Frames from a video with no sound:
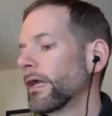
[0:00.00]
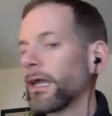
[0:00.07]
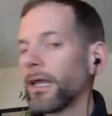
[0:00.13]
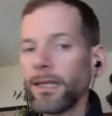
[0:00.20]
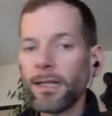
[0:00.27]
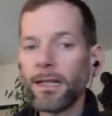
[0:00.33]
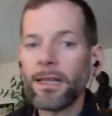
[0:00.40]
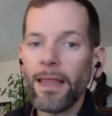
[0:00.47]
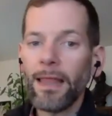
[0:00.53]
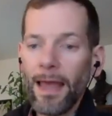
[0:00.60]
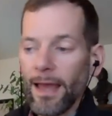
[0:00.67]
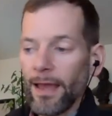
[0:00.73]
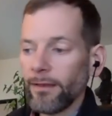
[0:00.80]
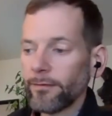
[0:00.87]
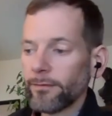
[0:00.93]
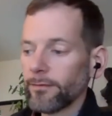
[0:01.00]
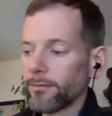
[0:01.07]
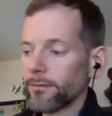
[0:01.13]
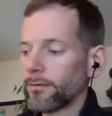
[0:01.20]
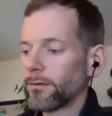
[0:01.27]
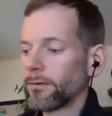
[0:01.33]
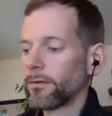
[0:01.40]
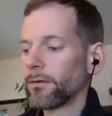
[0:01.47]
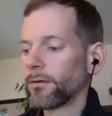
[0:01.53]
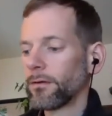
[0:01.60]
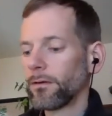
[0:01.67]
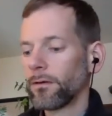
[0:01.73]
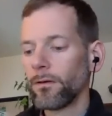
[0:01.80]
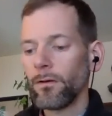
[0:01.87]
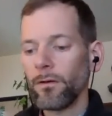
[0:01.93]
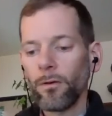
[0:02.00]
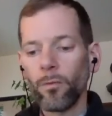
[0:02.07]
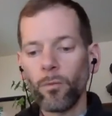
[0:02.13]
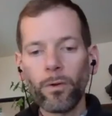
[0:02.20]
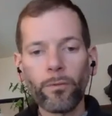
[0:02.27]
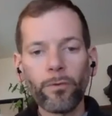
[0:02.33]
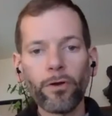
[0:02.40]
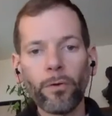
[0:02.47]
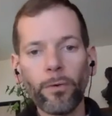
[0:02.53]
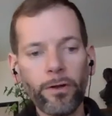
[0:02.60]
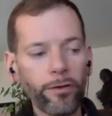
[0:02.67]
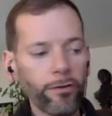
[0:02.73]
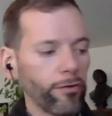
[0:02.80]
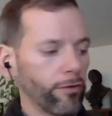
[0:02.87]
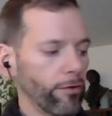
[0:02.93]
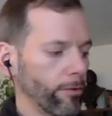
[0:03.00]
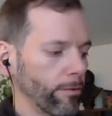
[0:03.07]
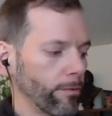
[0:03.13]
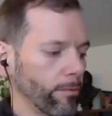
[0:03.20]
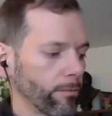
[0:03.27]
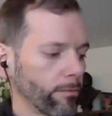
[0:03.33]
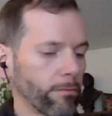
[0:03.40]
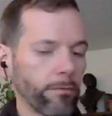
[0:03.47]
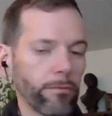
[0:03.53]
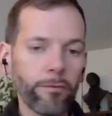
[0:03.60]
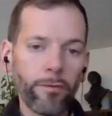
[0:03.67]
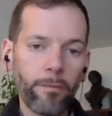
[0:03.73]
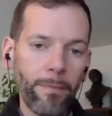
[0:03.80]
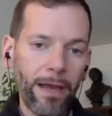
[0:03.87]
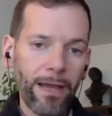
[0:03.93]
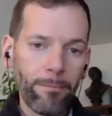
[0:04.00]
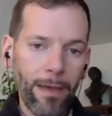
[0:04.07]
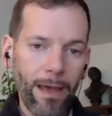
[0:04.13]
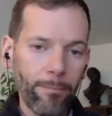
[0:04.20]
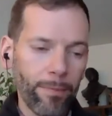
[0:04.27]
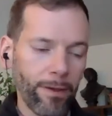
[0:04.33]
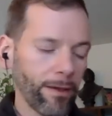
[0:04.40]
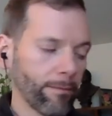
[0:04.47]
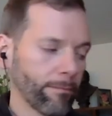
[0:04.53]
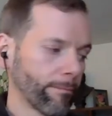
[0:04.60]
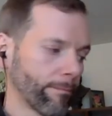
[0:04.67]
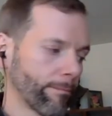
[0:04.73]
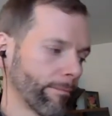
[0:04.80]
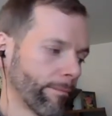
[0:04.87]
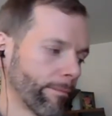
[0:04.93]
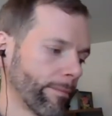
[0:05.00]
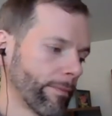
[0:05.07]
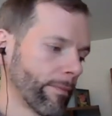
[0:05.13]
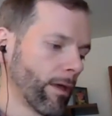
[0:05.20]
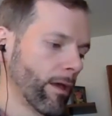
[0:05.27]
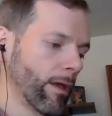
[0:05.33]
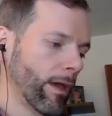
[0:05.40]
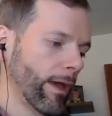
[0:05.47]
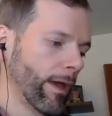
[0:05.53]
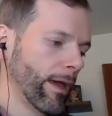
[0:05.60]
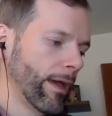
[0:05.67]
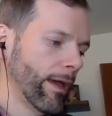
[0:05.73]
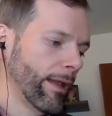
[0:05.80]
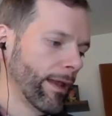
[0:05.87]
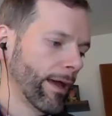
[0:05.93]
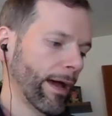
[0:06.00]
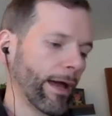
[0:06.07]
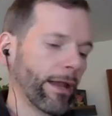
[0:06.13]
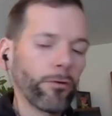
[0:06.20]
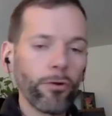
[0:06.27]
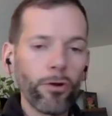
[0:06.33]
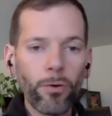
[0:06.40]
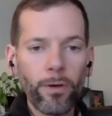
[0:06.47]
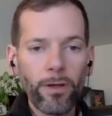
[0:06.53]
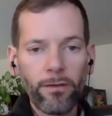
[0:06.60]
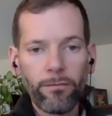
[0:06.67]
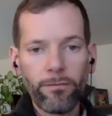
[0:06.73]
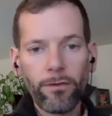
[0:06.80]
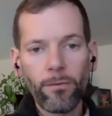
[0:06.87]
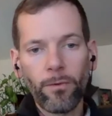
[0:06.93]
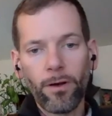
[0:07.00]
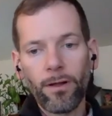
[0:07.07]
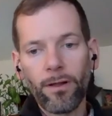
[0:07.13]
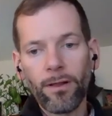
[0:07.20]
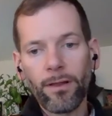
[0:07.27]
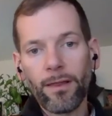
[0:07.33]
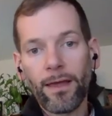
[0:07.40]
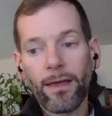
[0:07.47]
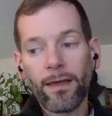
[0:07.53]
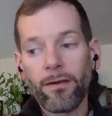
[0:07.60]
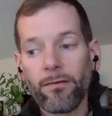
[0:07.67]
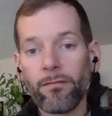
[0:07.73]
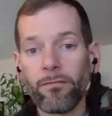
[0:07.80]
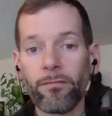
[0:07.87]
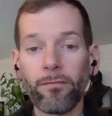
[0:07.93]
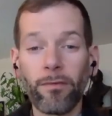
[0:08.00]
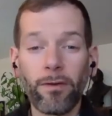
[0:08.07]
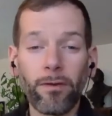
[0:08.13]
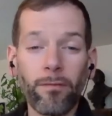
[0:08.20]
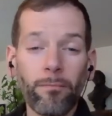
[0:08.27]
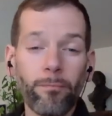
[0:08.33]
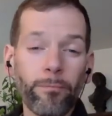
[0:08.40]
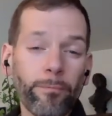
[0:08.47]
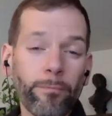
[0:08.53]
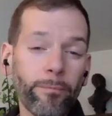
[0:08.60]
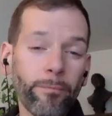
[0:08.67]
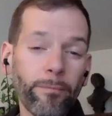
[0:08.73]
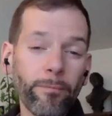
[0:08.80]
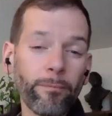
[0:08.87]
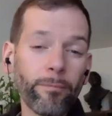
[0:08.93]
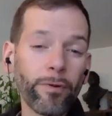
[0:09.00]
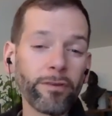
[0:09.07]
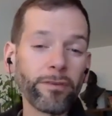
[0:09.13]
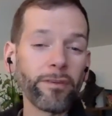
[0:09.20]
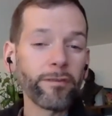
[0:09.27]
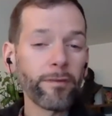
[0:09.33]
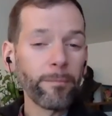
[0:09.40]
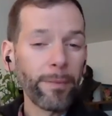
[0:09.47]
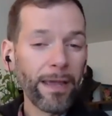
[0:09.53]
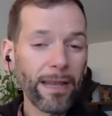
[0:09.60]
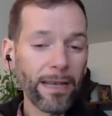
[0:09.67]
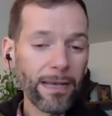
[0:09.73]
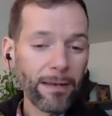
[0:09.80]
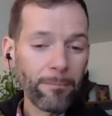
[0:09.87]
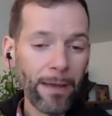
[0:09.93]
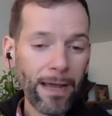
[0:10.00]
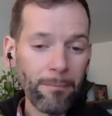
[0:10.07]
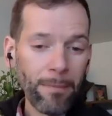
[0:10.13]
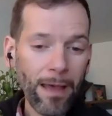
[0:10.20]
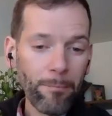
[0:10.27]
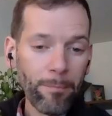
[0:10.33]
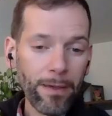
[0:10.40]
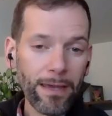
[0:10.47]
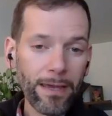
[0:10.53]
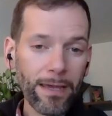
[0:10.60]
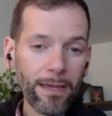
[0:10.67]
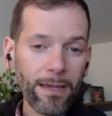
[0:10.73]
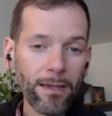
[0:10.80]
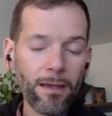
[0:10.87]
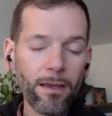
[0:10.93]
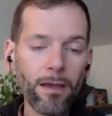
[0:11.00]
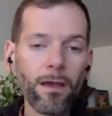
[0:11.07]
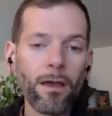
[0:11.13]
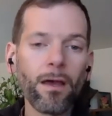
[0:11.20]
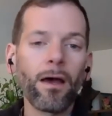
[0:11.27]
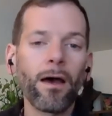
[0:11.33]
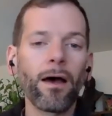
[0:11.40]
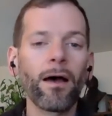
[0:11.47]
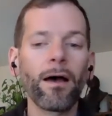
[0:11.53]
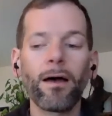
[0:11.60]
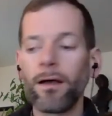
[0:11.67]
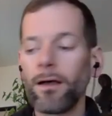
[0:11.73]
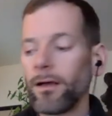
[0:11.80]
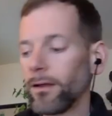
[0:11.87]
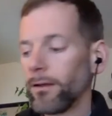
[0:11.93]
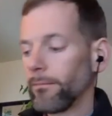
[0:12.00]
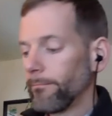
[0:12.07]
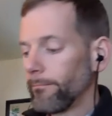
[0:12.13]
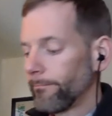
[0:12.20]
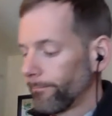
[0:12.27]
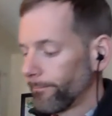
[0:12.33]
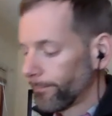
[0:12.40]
in class, we were going to do some mind mapping. And I don't know if you all have participated in mind mapping um,